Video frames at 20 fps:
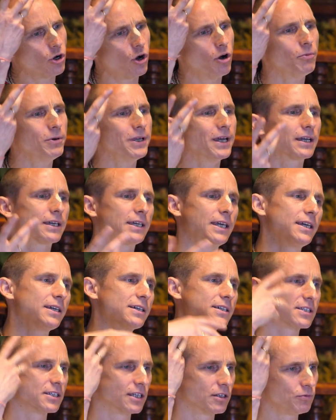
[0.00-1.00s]
oh, we are
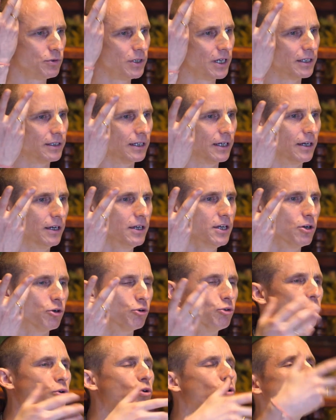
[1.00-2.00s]
kings and we are the
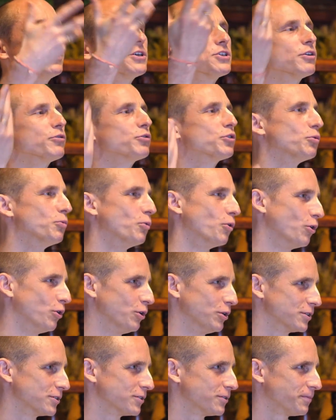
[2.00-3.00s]
rulers of the
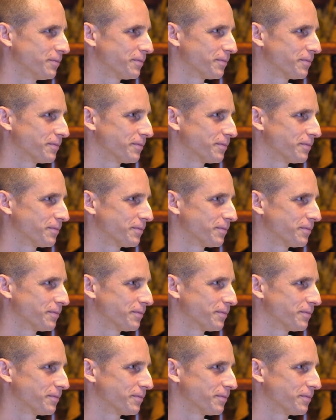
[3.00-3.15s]
world.